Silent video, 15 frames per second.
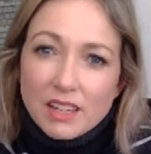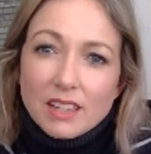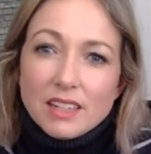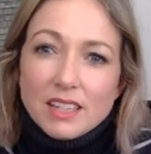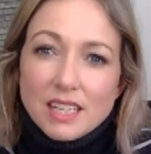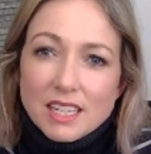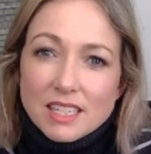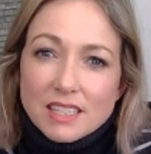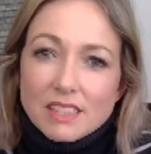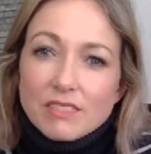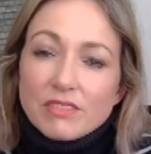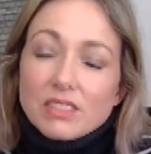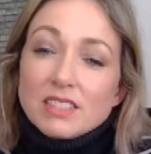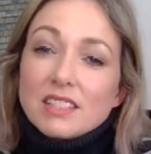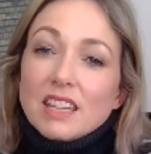needed for
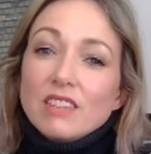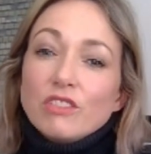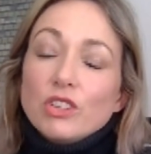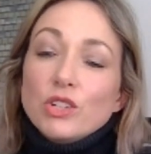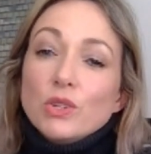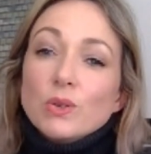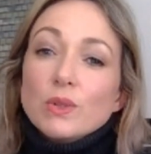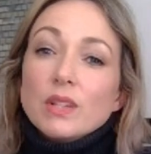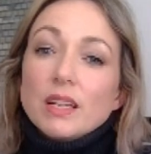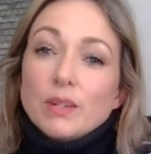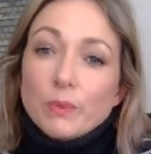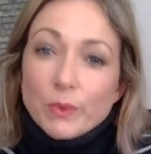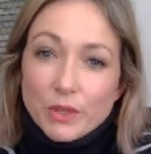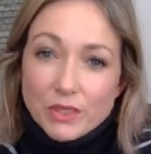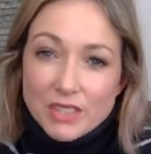skin renewal and
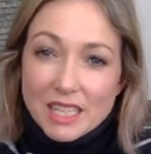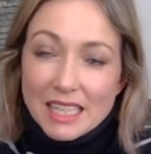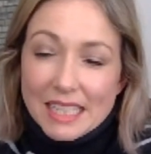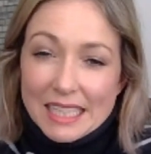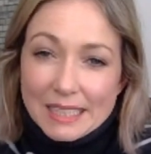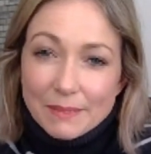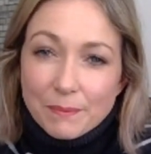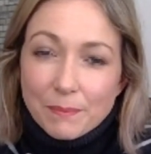wound healing.